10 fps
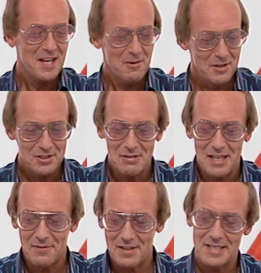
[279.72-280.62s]
What you
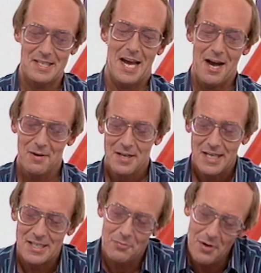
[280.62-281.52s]
need for this, How,
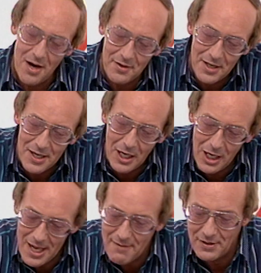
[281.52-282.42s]
is rather a
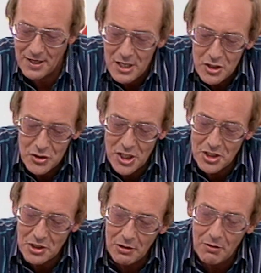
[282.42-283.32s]
clever
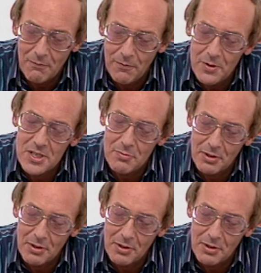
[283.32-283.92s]
digital voice